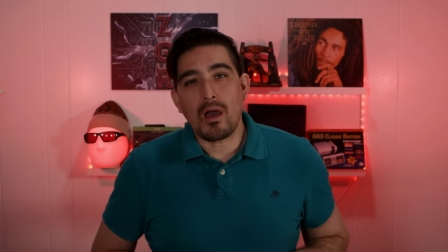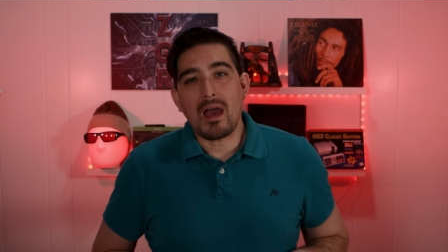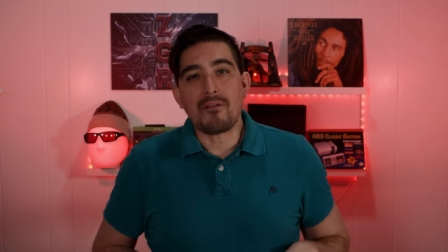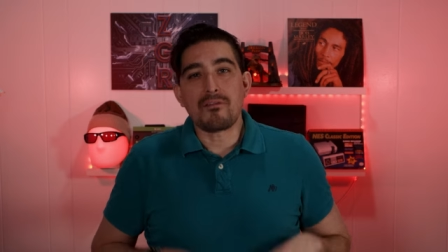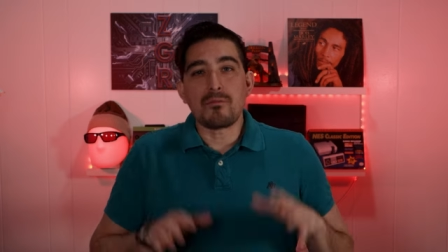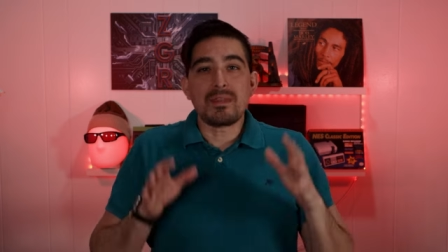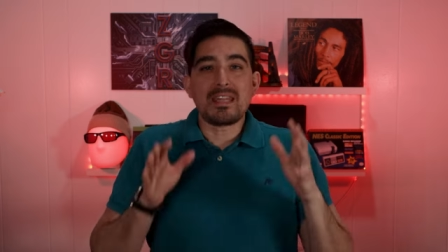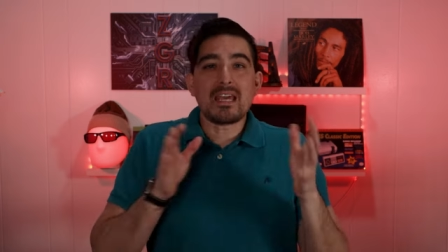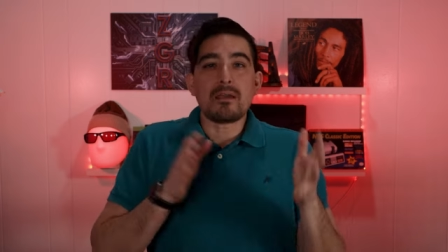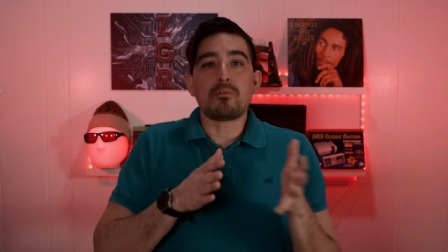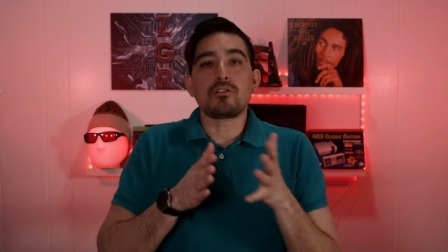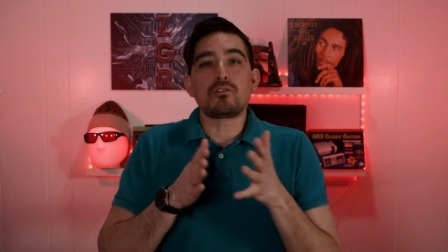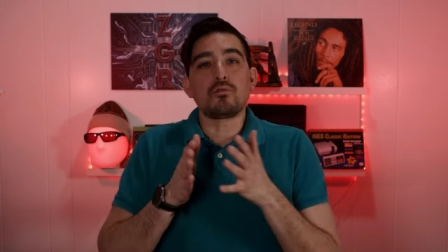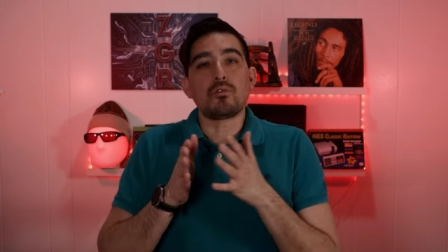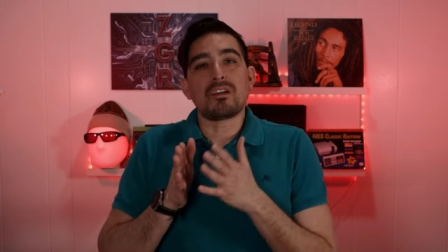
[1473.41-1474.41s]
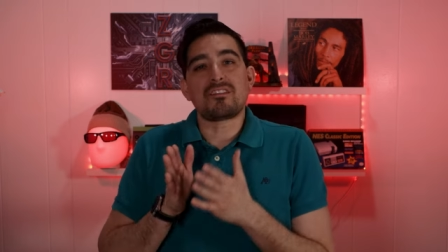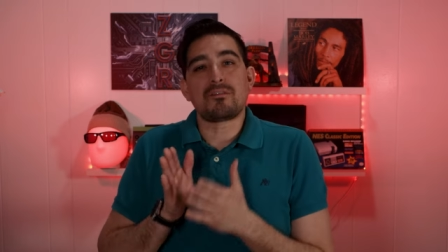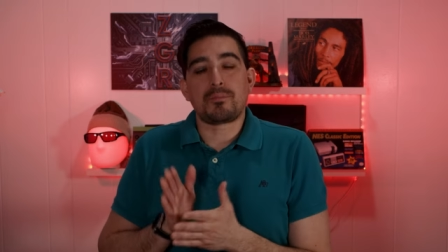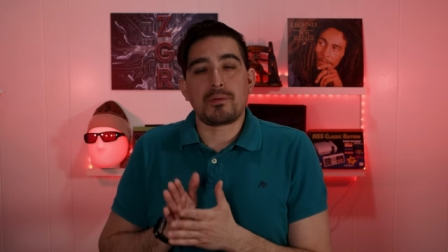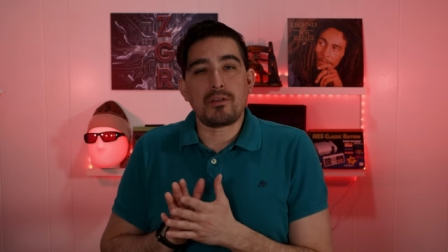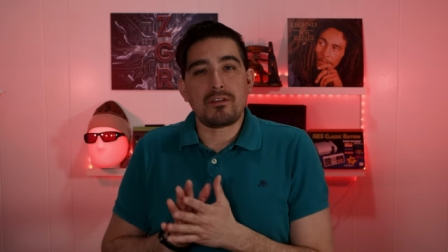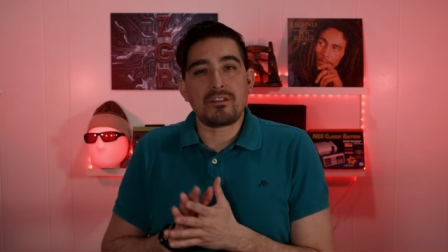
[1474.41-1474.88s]
Have you been able to
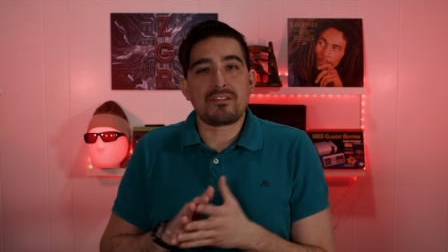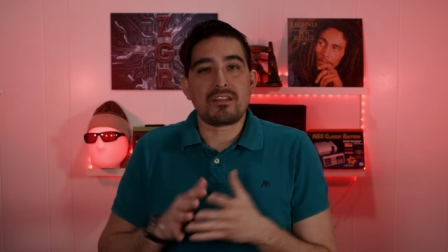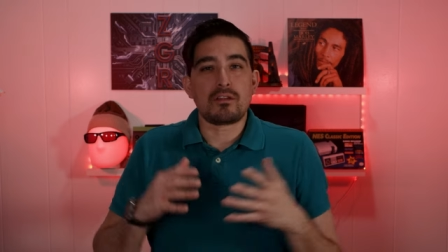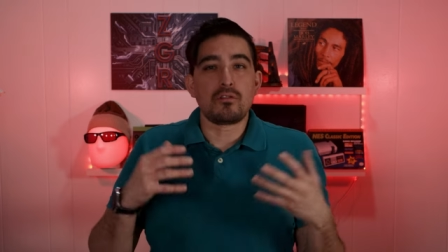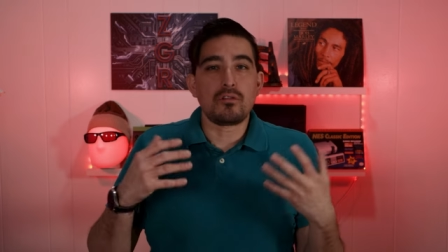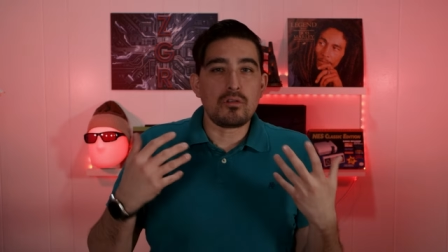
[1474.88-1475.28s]
experience it?